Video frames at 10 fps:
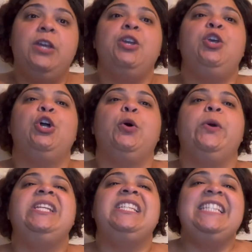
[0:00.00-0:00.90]
You're
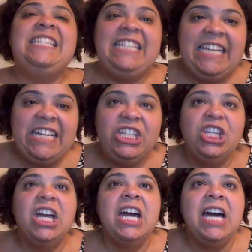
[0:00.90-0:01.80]
going to
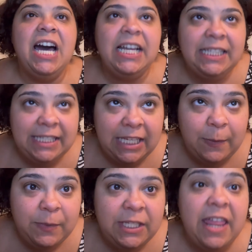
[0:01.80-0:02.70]
teach concepts